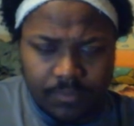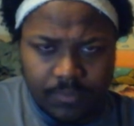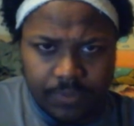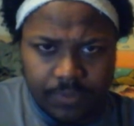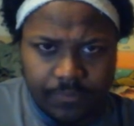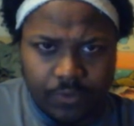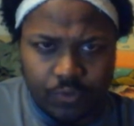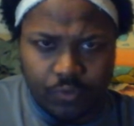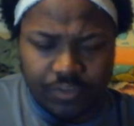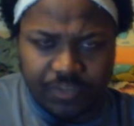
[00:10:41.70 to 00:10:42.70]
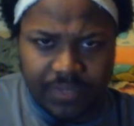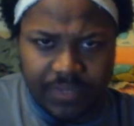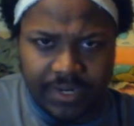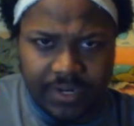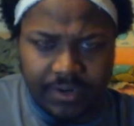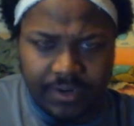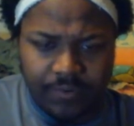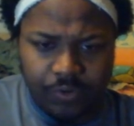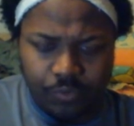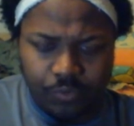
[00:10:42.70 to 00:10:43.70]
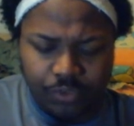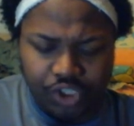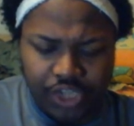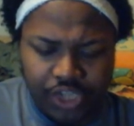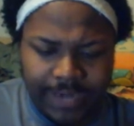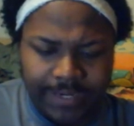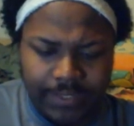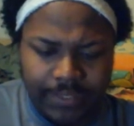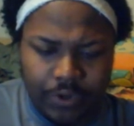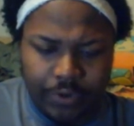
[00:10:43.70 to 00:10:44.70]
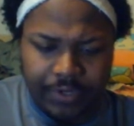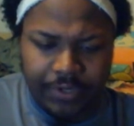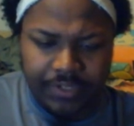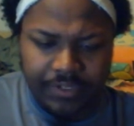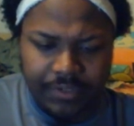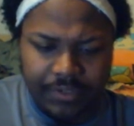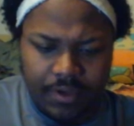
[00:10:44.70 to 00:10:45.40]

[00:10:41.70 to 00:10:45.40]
A few resplendent individuals shining in the darkness